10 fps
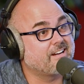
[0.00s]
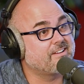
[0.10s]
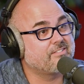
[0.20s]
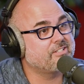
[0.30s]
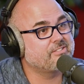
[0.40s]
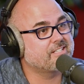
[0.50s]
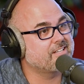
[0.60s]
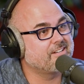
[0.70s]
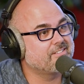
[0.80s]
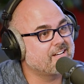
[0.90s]
I don't ever use it
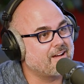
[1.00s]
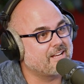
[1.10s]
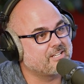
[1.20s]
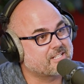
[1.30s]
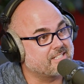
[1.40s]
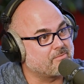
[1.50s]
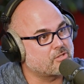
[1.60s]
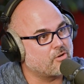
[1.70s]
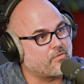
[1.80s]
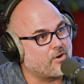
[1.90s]
though. I, I just because I'm
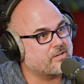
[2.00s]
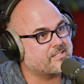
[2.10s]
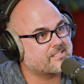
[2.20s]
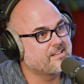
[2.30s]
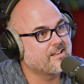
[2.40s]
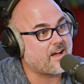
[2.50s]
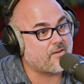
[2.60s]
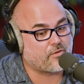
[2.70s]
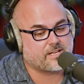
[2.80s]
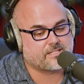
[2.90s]
so focused, I
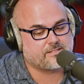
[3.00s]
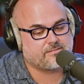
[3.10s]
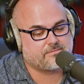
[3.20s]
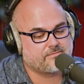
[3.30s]
forget to.